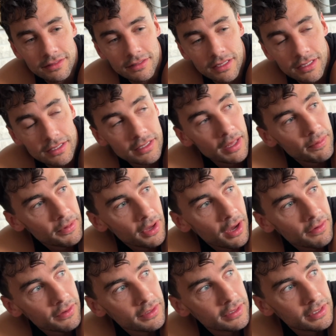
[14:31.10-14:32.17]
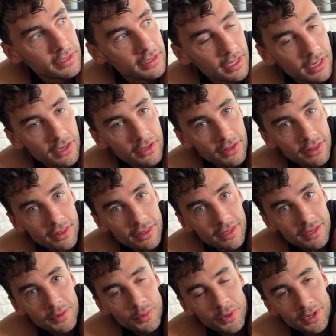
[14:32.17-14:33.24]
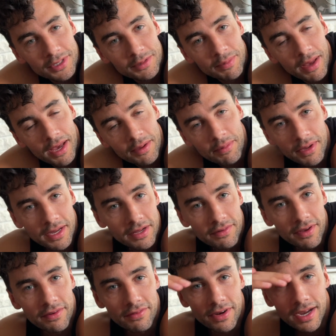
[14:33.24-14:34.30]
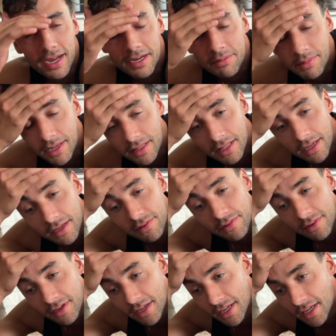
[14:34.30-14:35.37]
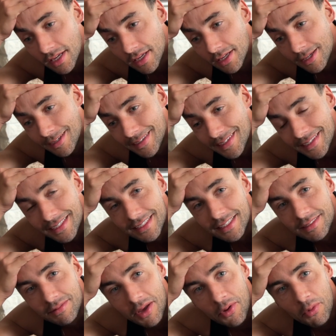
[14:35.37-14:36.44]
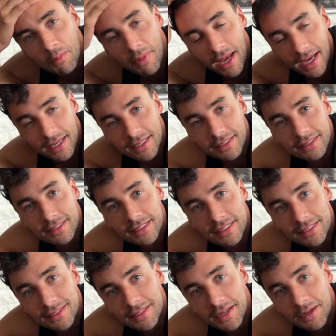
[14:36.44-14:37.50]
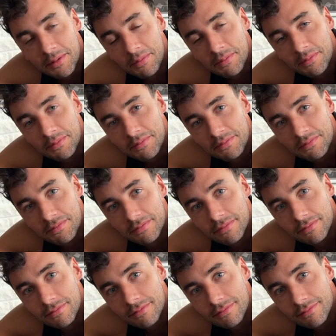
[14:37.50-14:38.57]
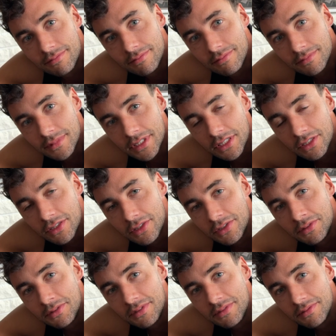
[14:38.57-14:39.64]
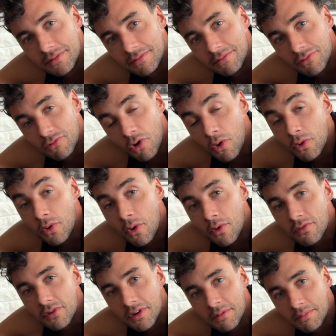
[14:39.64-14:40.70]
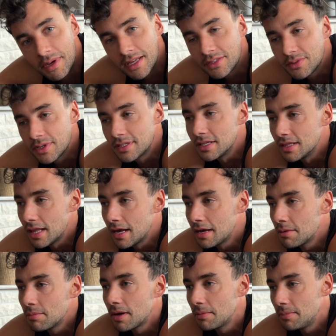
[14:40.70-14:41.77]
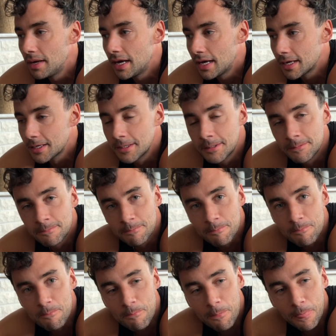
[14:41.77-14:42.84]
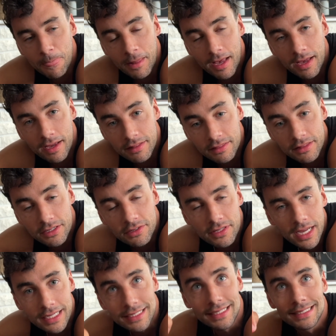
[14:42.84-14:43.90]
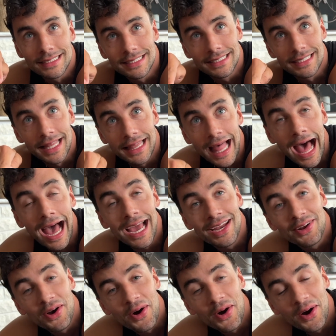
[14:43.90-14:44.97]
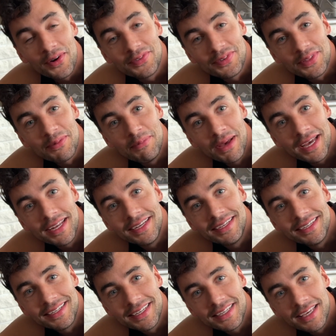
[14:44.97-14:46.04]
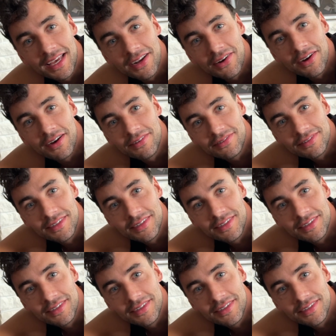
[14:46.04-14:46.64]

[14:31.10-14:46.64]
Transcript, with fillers: I slept awful. This is like the worst back pain I've ever had in my life. My whole back is seized up. couldn't roll over in bed, so I had to lay on my back. I had literally had to slide off the bed to get off.